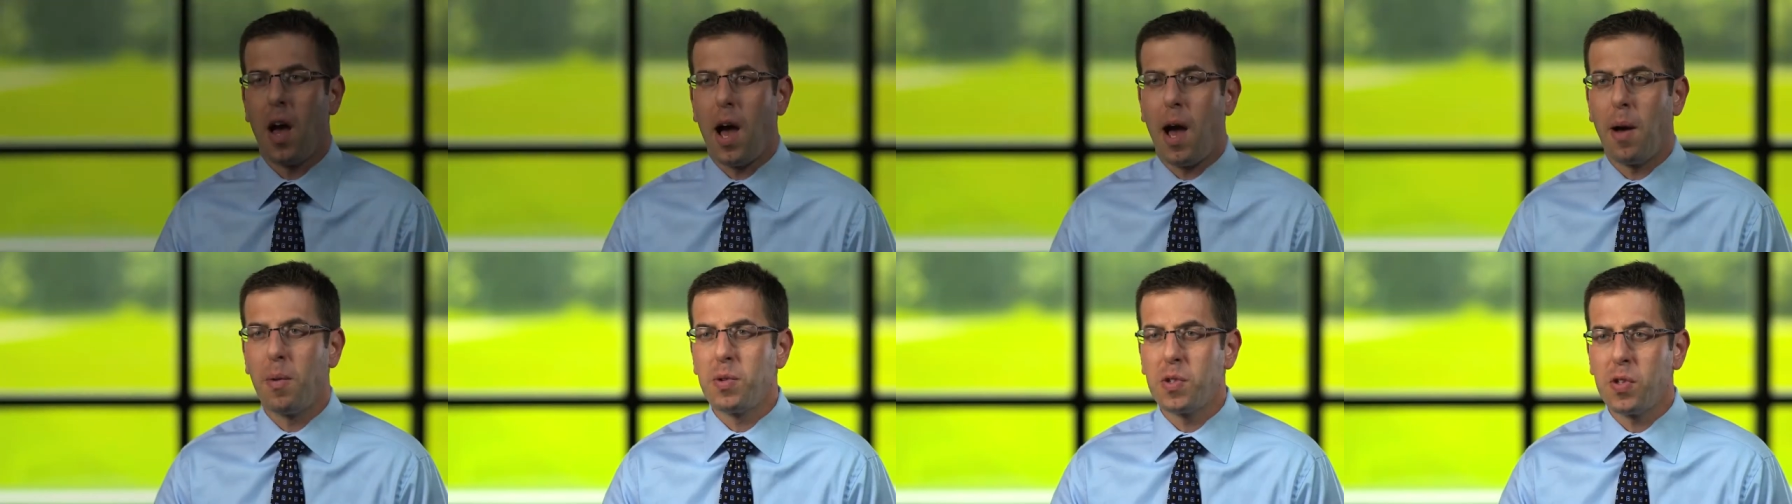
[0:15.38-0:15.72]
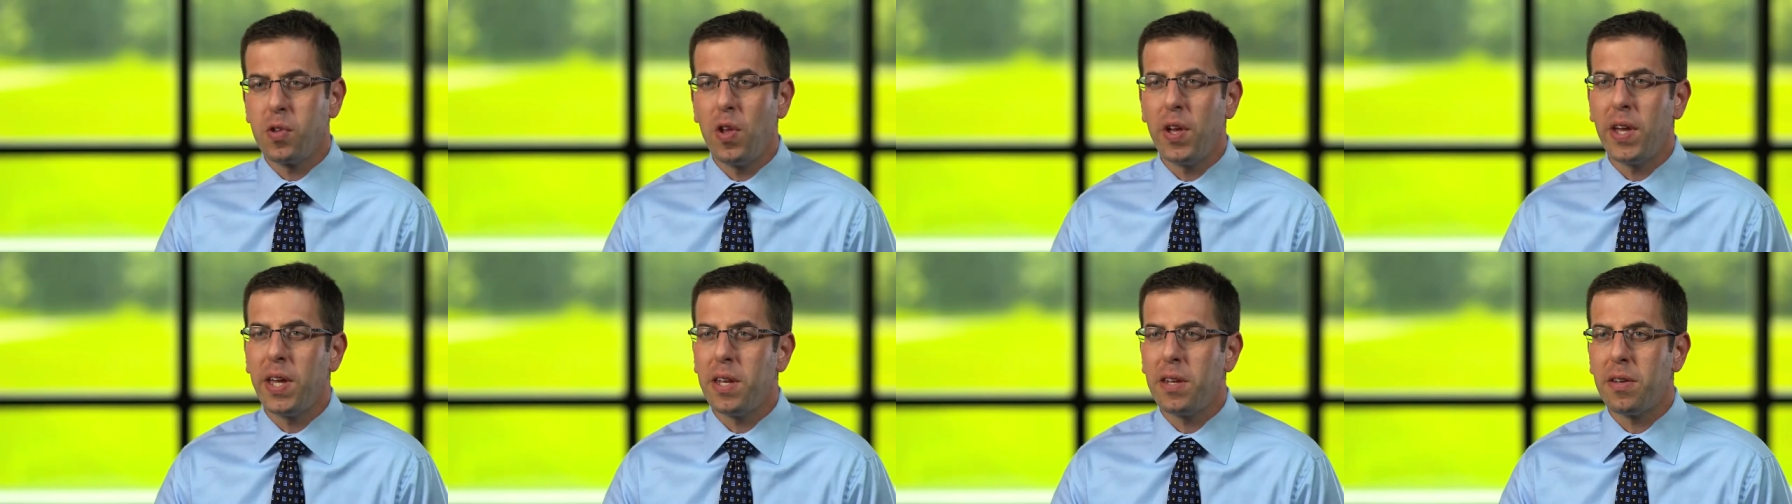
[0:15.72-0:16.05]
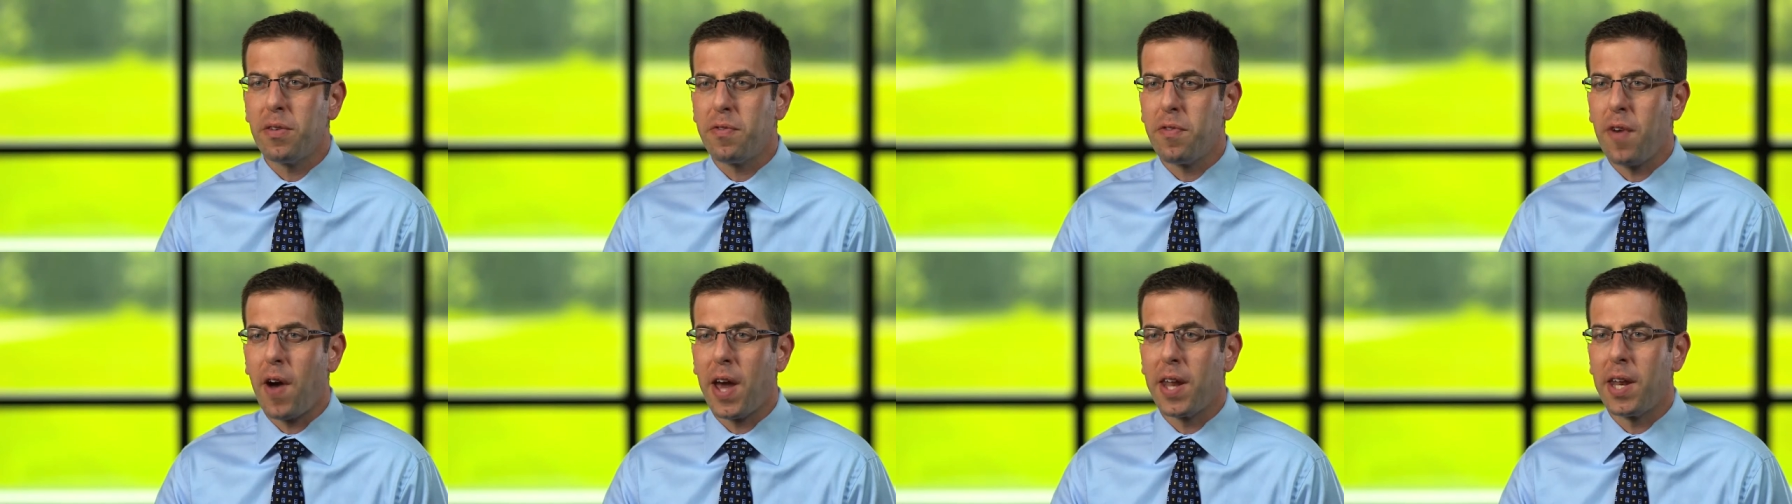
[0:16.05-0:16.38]
I was looking
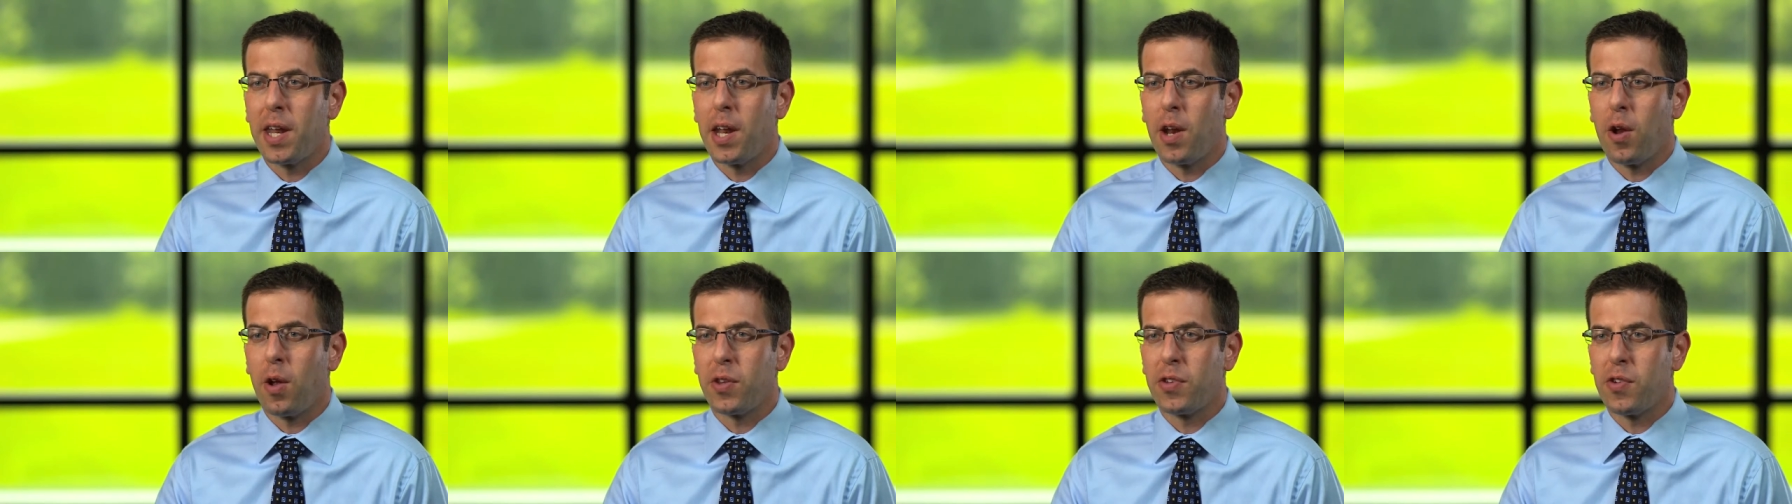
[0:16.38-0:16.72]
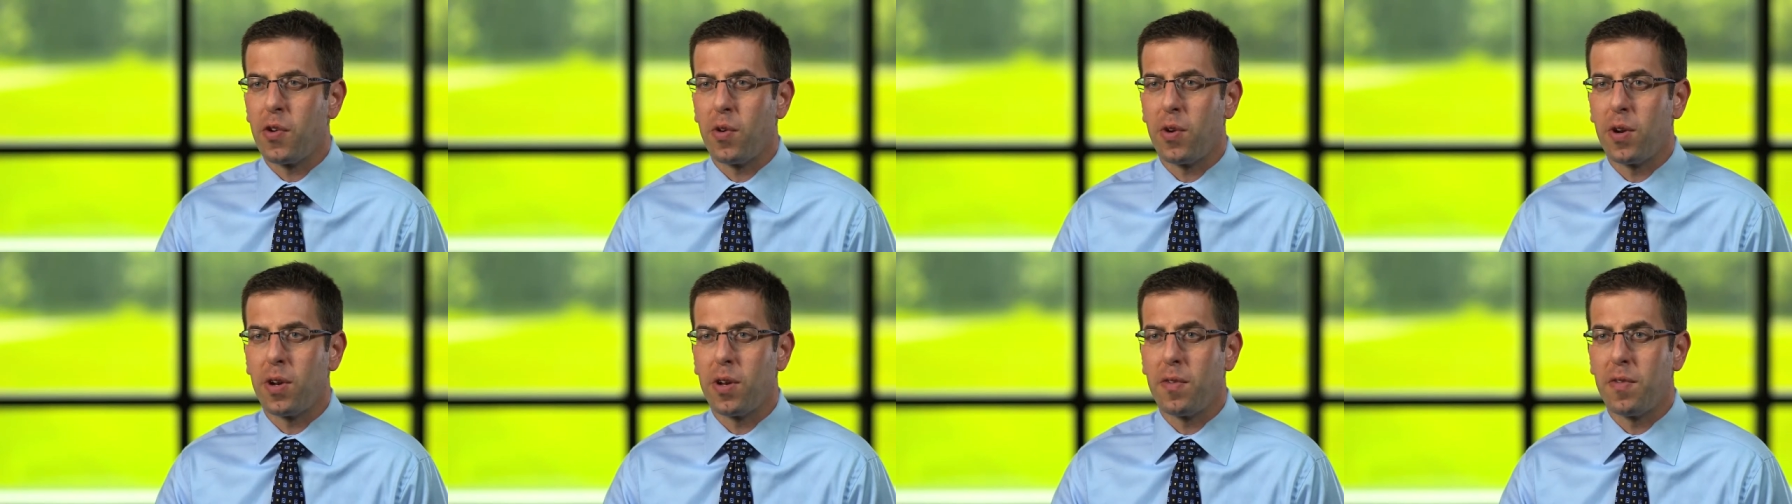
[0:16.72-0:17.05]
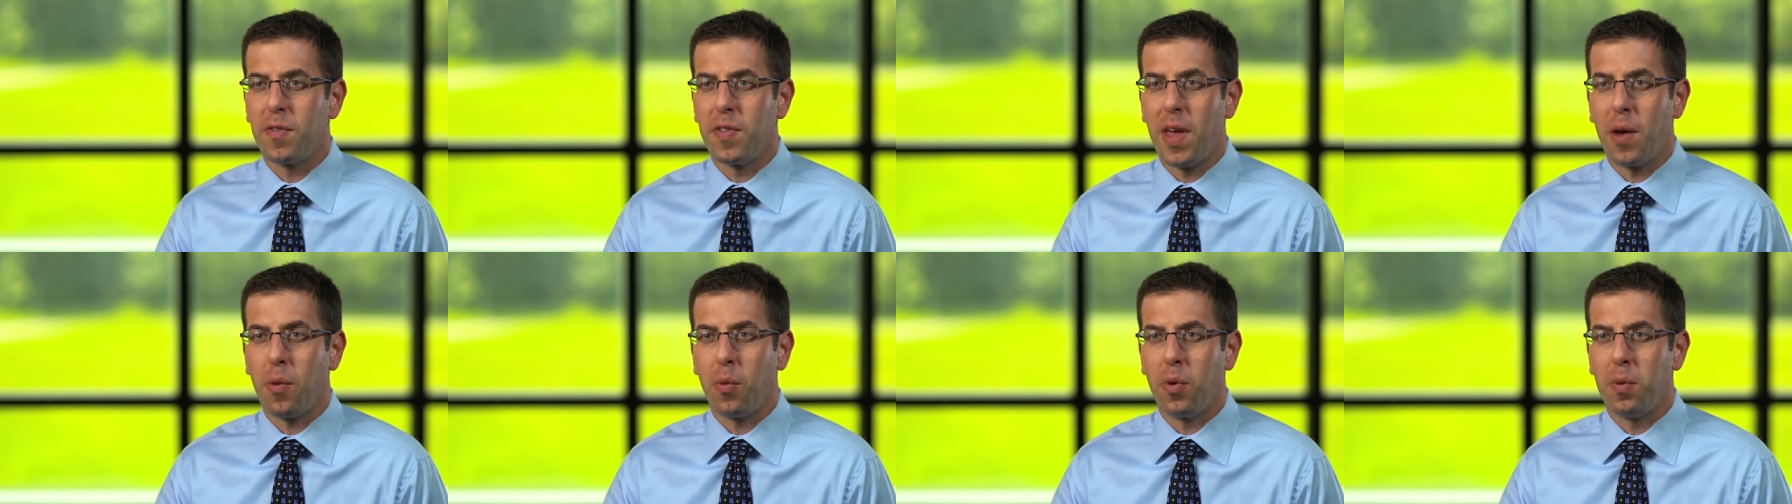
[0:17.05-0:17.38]
to find an
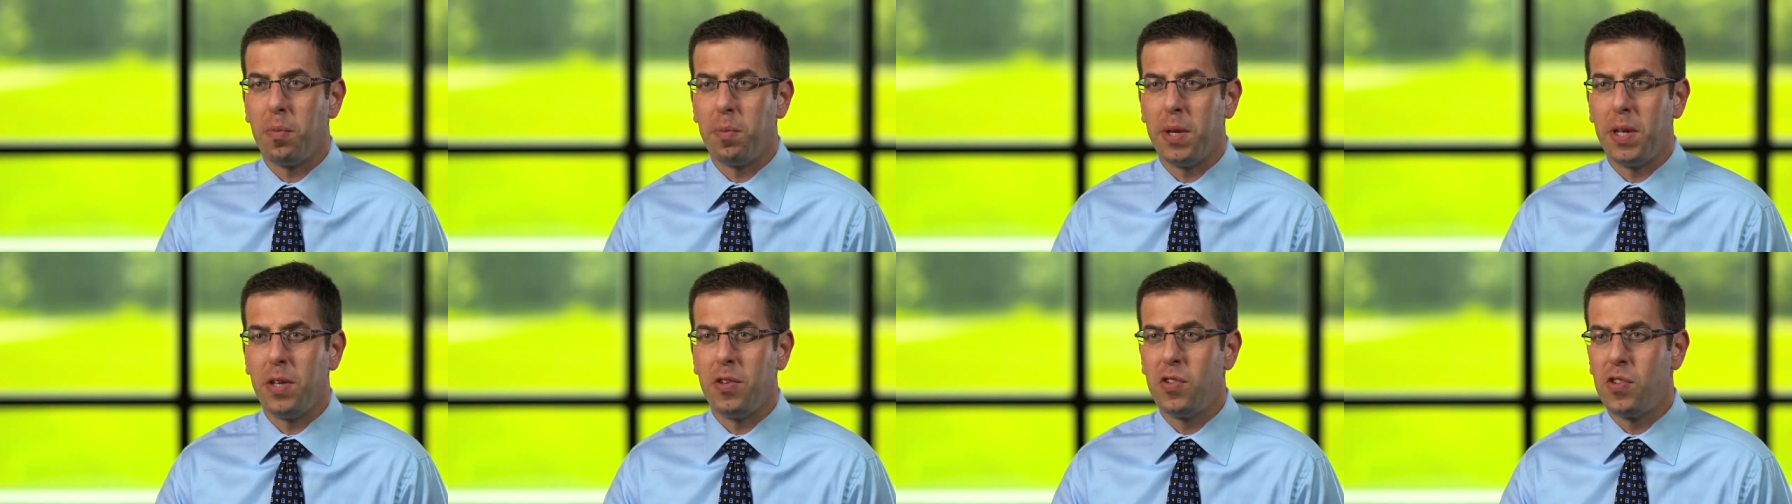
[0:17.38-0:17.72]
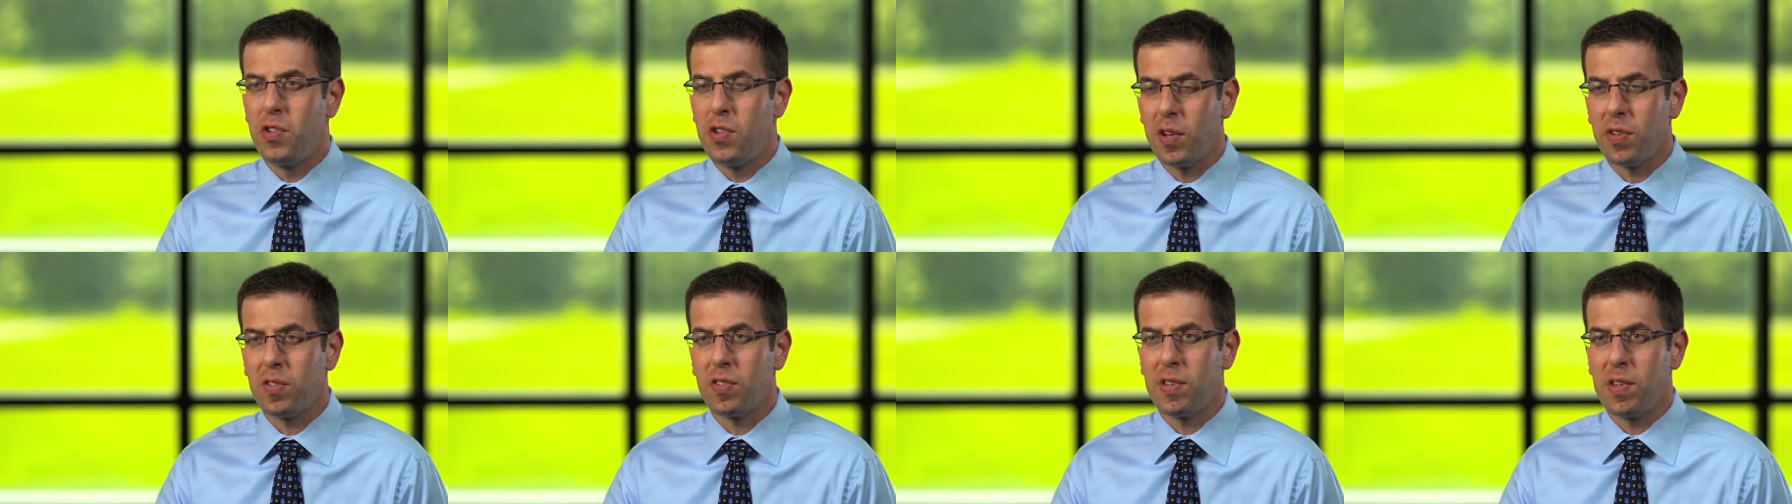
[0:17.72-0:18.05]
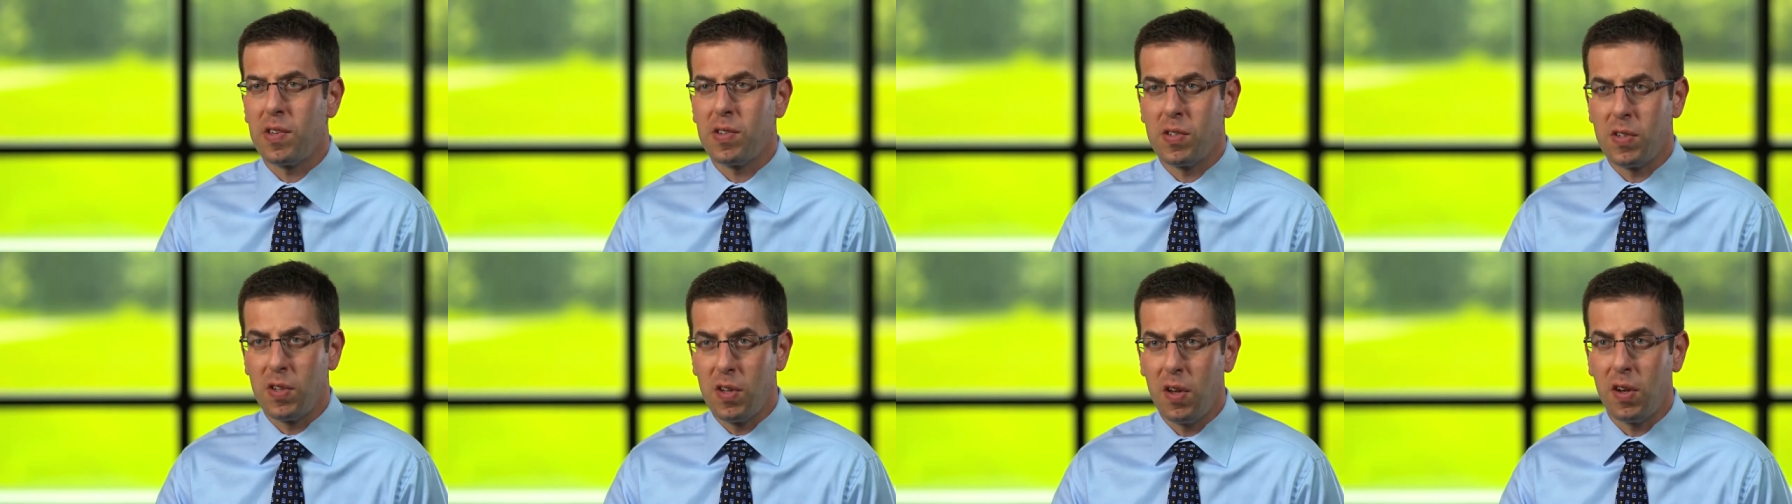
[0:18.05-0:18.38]
alternative that would be
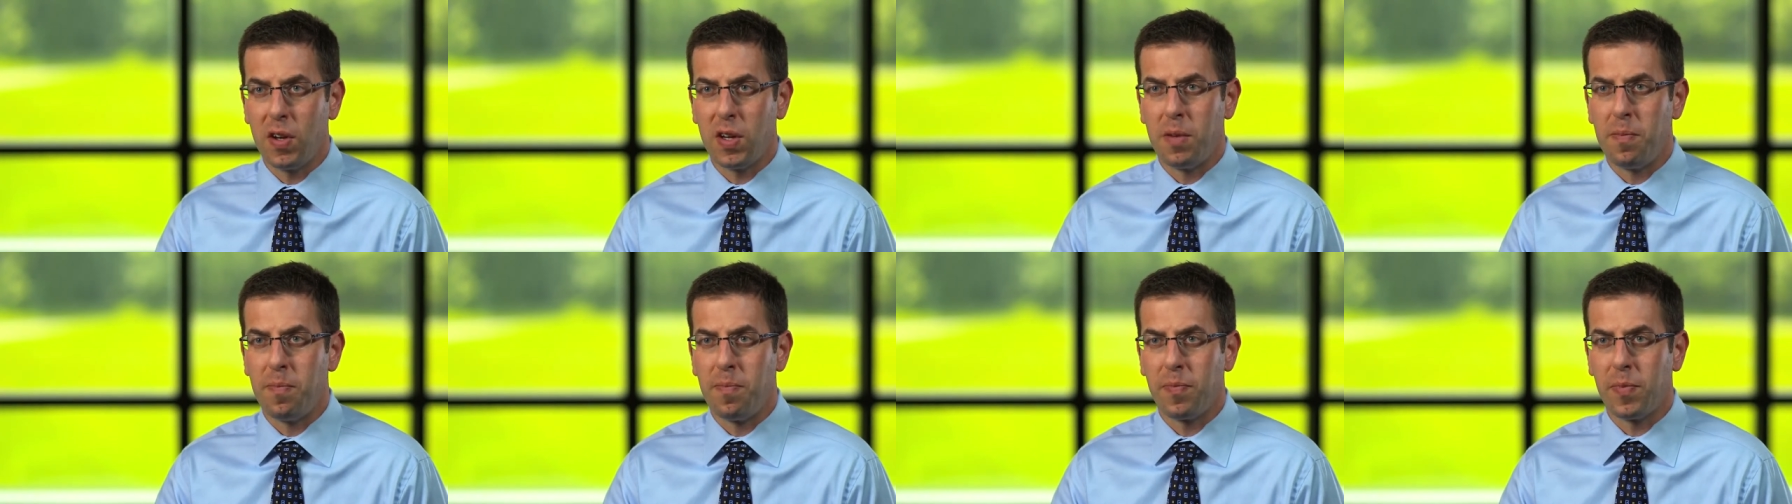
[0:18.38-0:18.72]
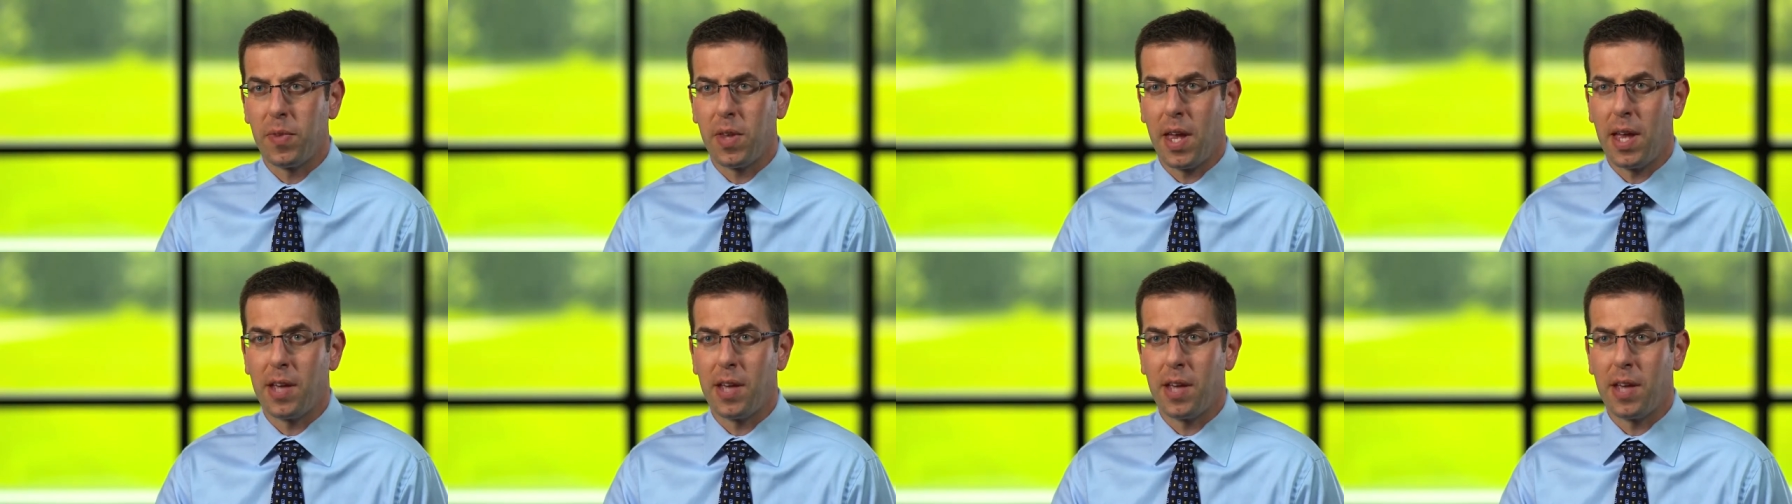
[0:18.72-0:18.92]
just as good